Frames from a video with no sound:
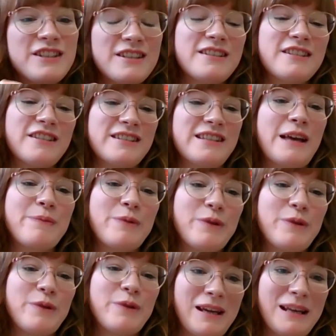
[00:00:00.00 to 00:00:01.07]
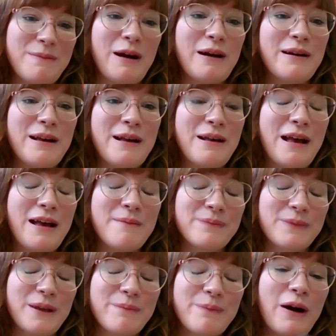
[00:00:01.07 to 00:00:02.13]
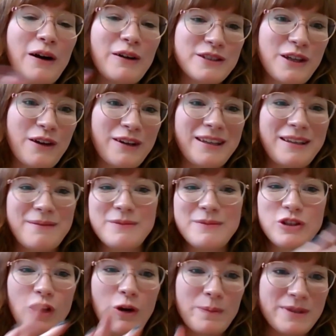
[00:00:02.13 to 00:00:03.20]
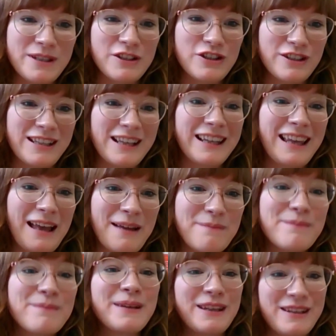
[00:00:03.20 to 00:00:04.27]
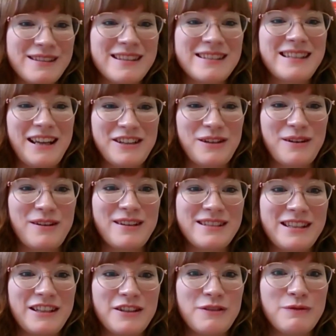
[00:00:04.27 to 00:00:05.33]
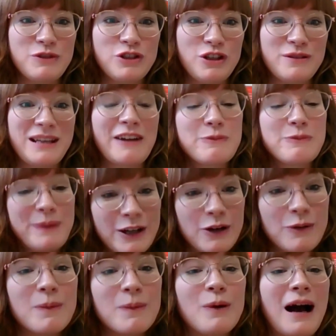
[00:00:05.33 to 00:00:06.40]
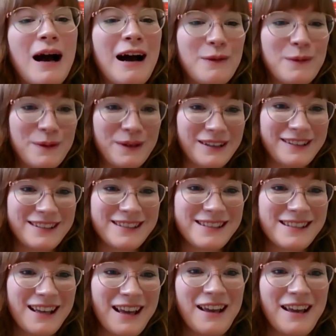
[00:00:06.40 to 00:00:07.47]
just that point you're making about part-time jobs, and just again, because the data showing us that students had to pick up more hours.